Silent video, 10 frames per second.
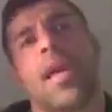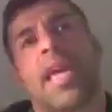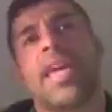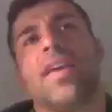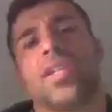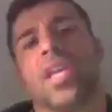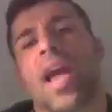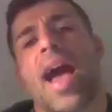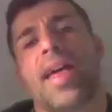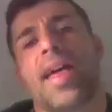he's the
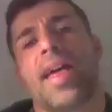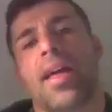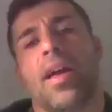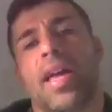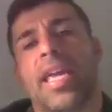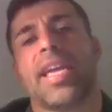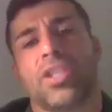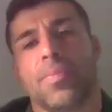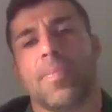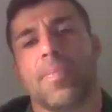guy he
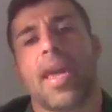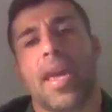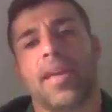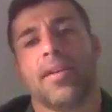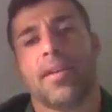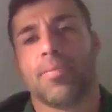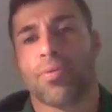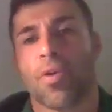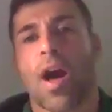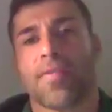replaced me
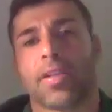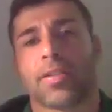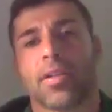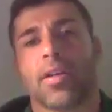in Providence.